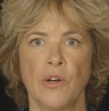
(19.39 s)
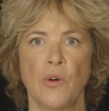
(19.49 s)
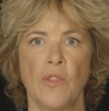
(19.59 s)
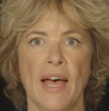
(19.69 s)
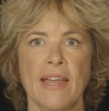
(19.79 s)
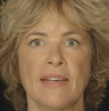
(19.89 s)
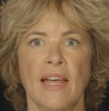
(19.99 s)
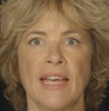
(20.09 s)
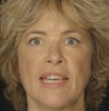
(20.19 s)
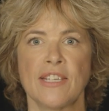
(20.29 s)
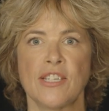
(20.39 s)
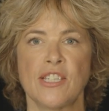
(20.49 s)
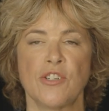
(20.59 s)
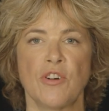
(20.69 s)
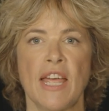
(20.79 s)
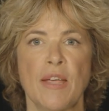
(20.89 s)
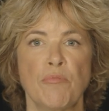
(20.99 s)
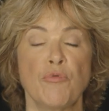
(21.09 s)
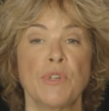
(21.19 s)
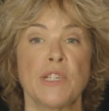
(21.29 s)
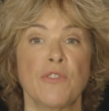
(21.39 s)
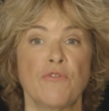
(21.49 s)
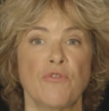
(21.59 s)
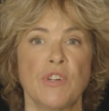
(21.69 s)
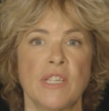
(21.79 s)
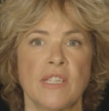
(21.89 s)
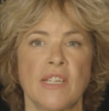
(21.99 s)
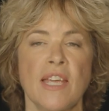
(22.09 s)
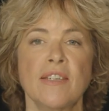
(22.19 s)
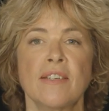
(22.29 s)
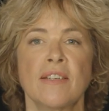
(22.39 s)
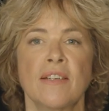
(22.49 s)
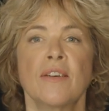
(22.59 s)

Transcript: All that and I consider a prison free state.